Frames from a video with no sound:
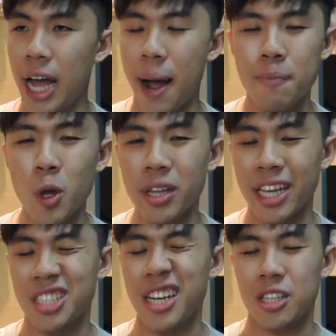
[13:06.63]
I'm not
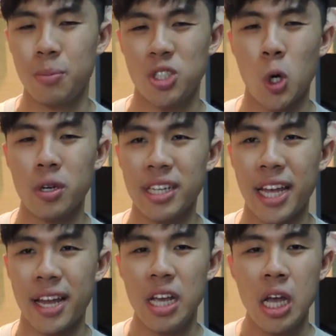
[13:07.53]
actually like the majority
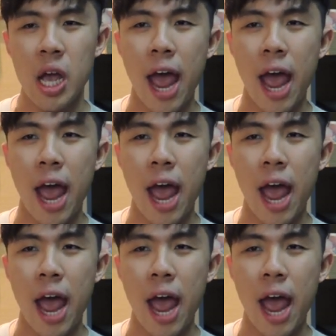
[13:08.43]
that